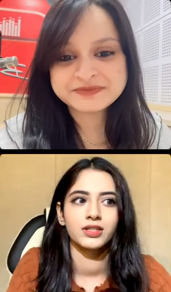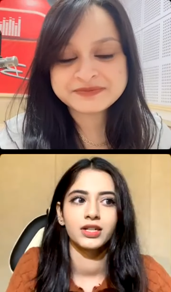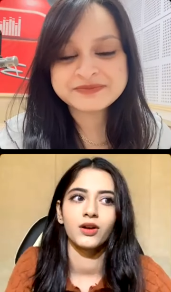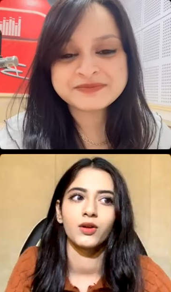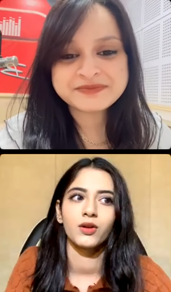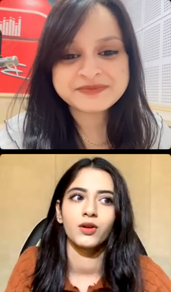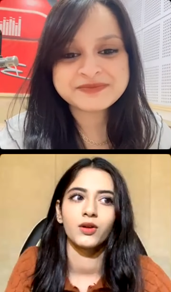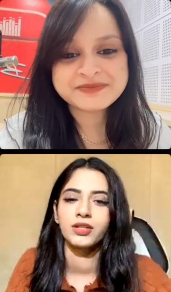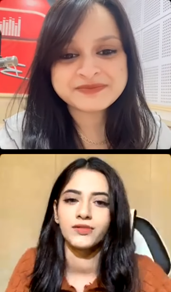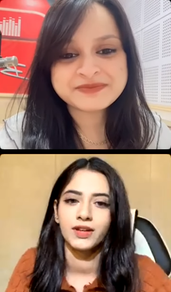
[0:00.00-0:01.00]
Speaker 1: really always
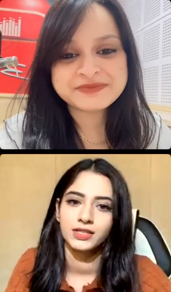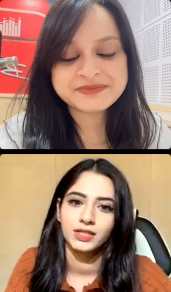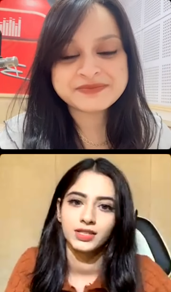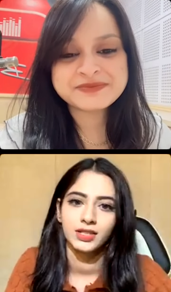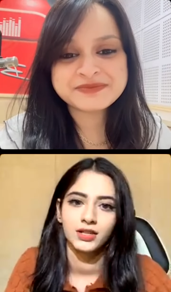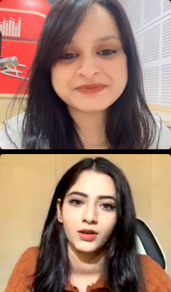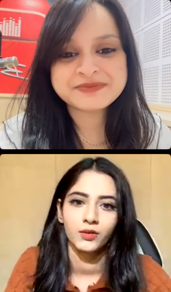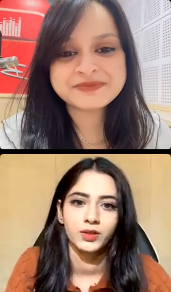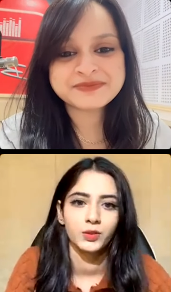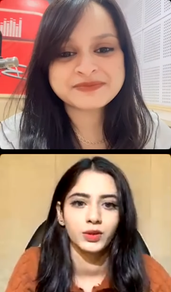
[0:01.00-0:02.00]
really fascinating and I
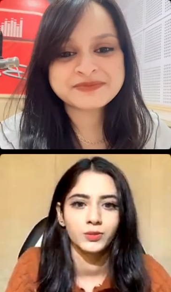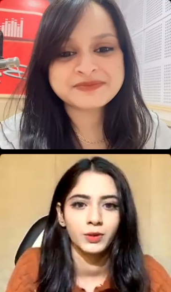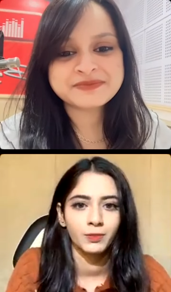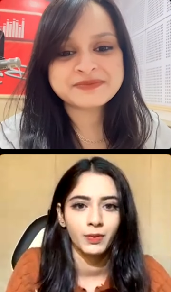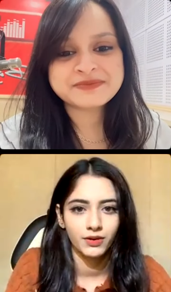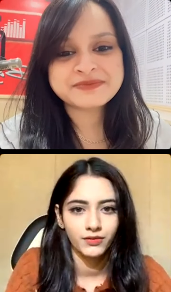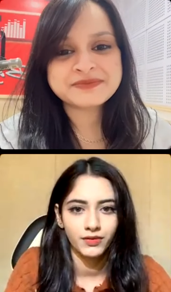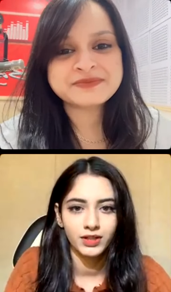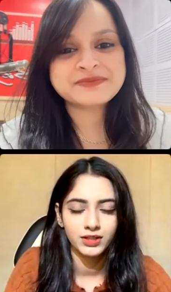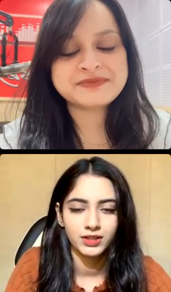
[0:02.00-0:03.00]
always wanted to be a part of
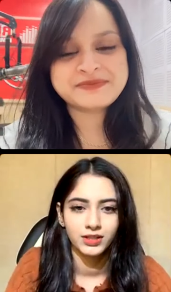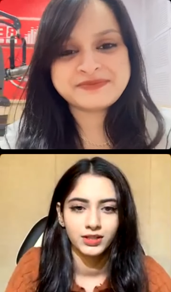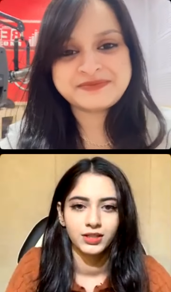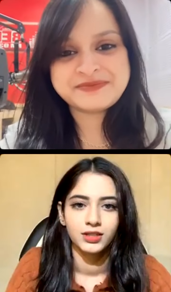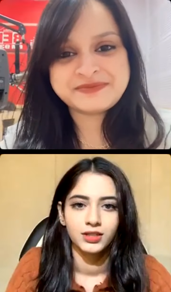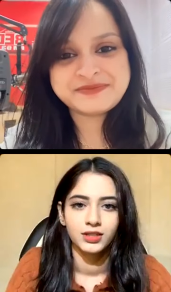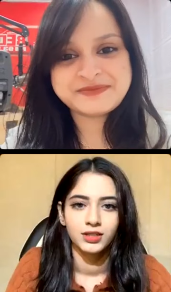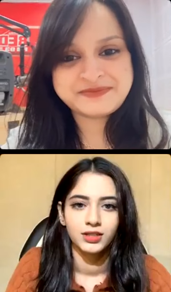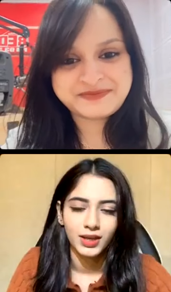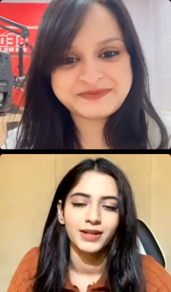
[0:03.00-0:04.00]
it
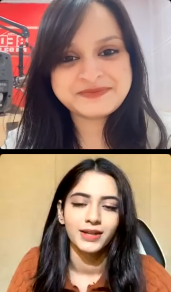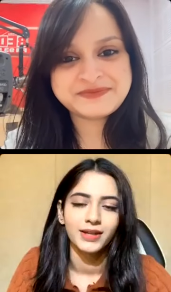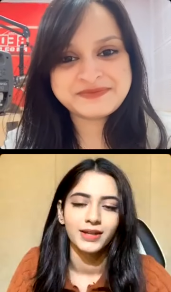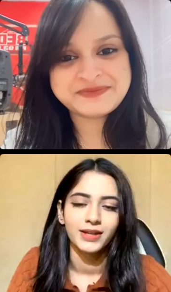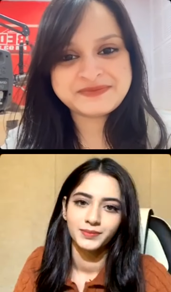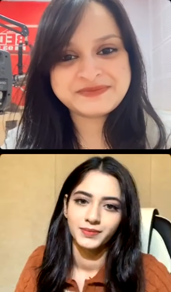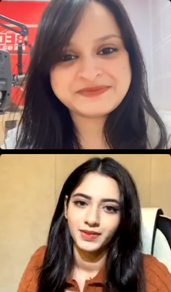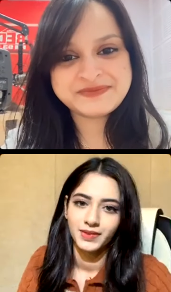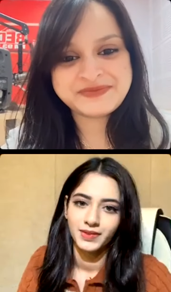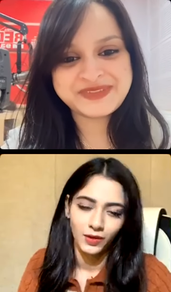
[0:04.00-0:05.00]
so yeah
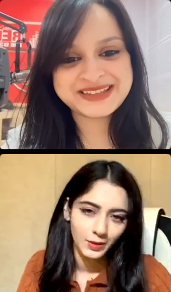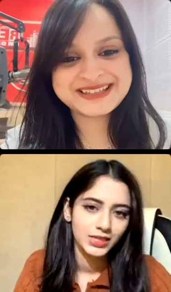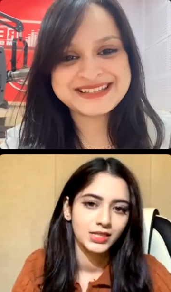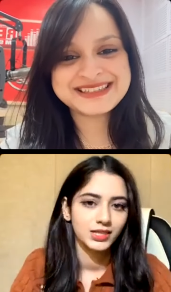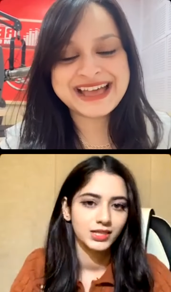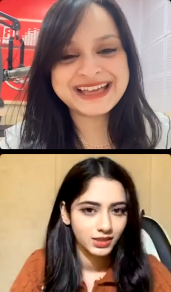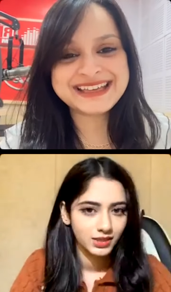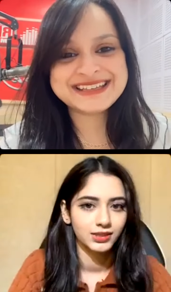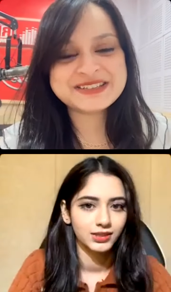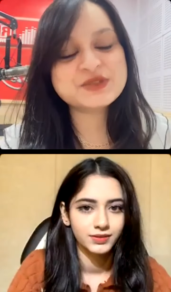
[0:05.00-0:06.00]
nice
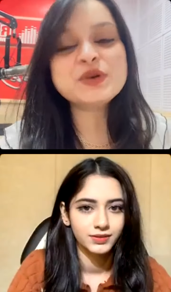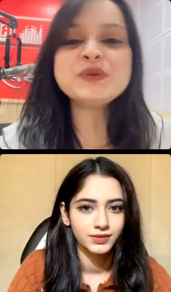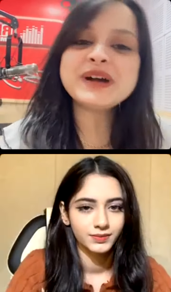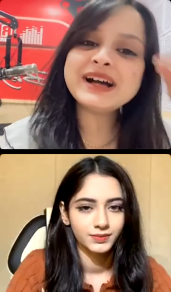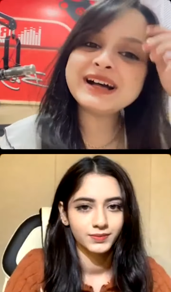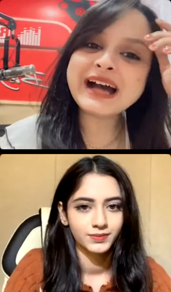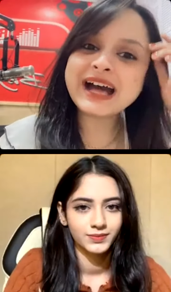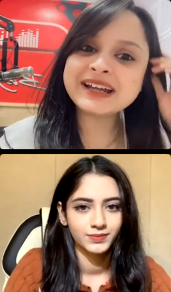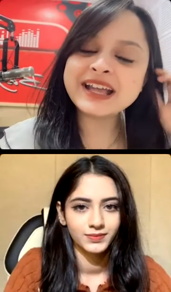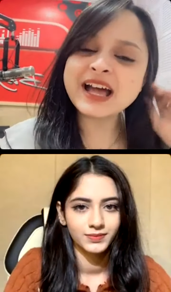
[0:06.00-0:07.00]
Speaker 2: so, uh,
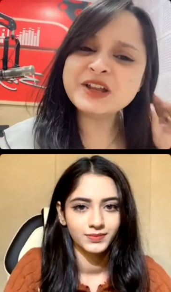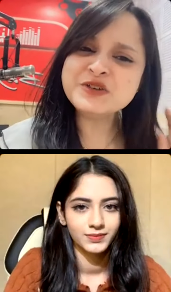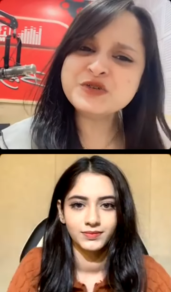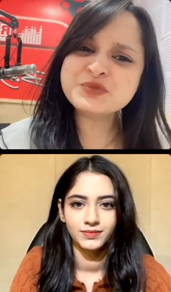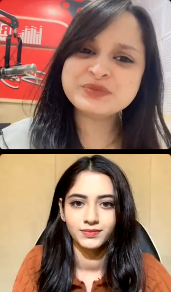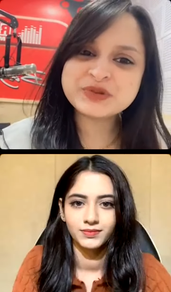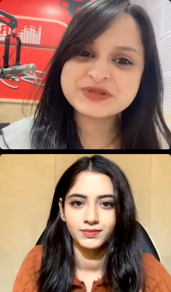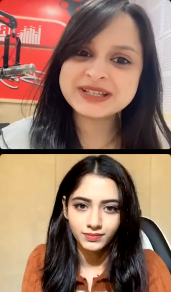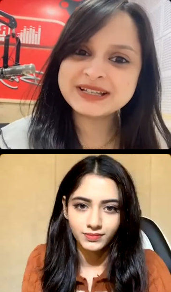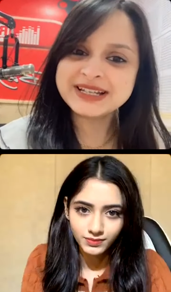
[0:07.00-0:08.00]
Aria, are you
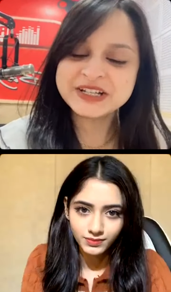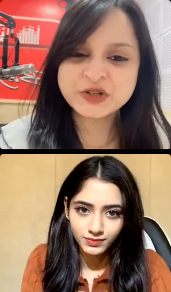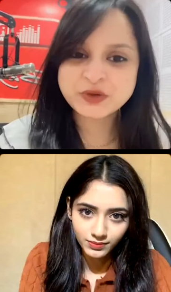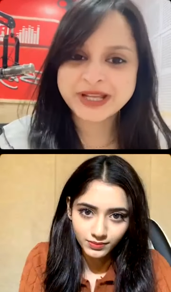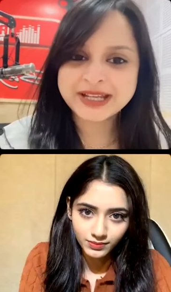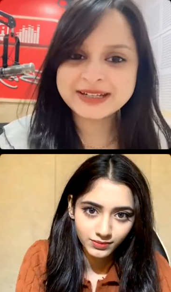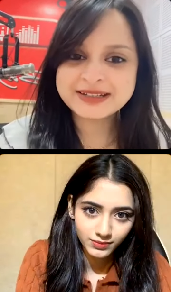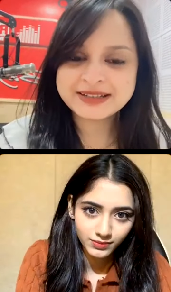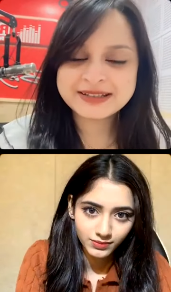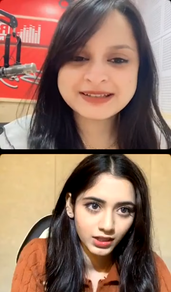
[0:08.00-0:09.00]
musically trained?
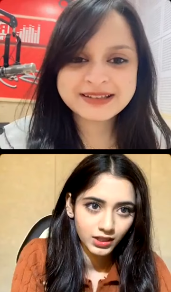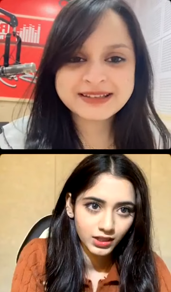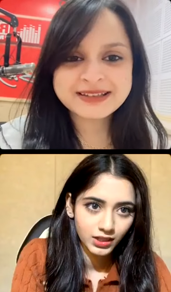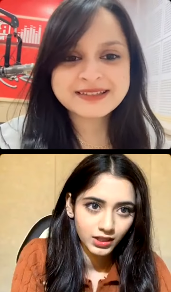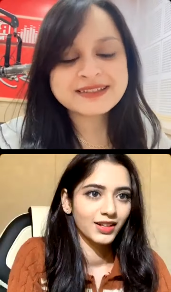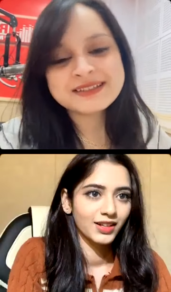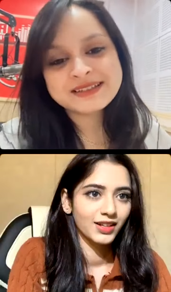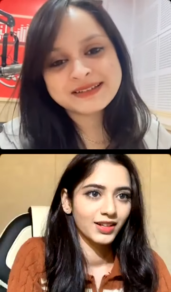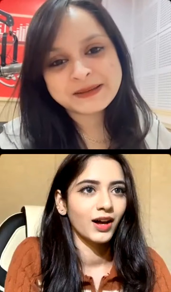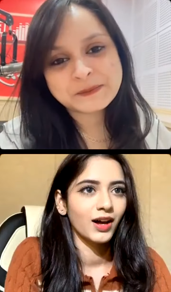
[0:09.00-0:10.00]

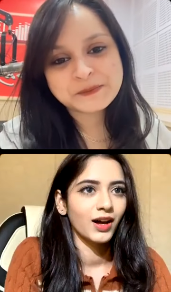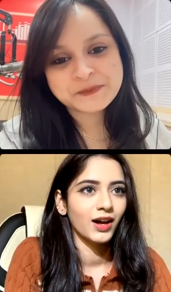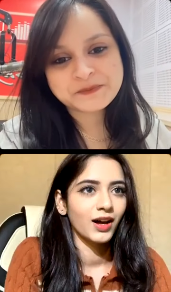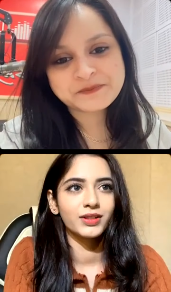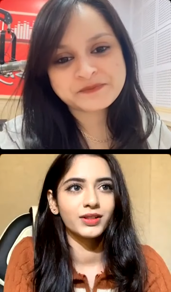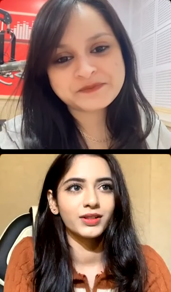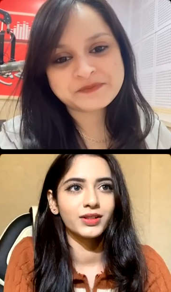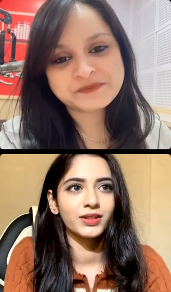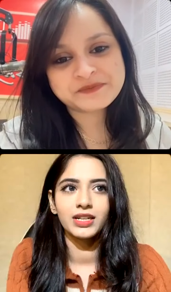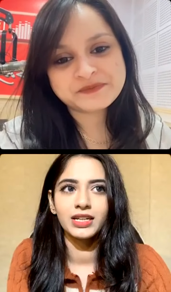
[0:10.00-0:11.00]
Speaker 1: Uh, well, not
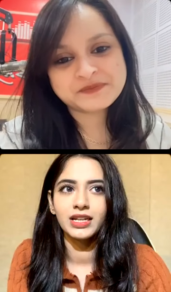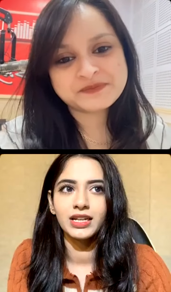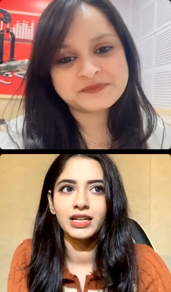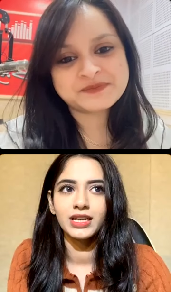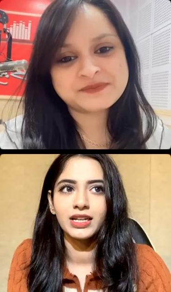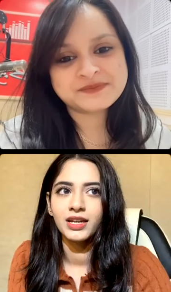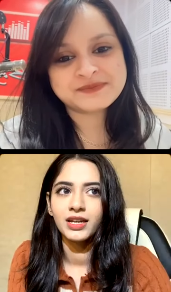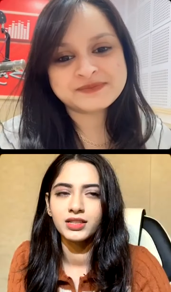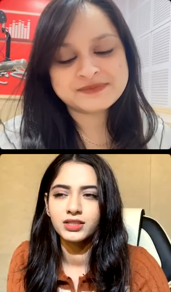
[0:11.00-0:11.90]
really. I